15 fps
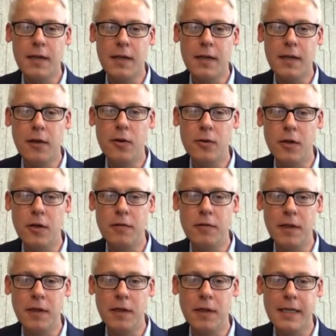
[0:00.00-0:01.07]
those over the
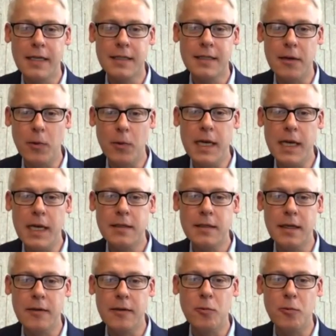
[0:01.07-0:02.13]
last eight weeks,
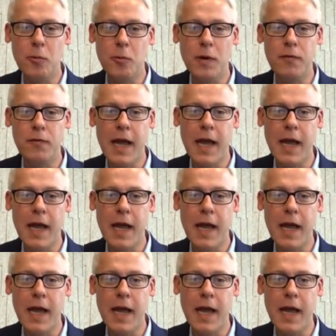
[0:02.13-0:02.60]
and we've wow.